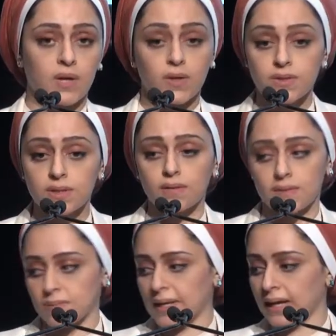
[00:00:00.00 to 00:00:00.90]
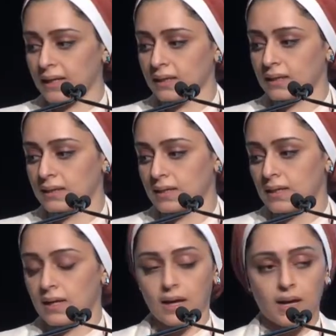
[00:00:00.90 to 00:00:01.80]
health service planning
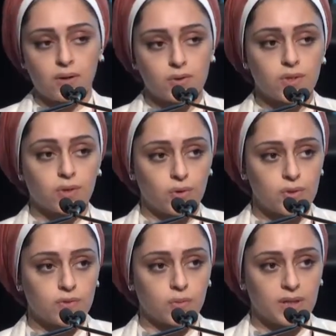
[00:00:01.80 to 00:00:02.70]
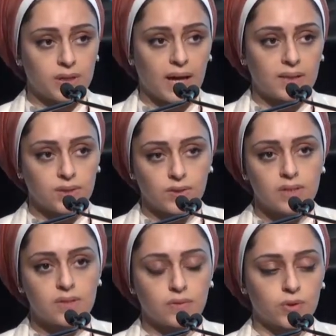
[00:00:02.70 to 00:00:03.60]
and also calls for better
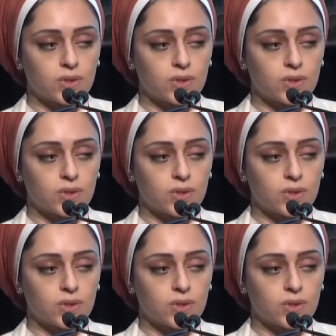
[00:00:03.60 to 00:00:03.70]
adherence for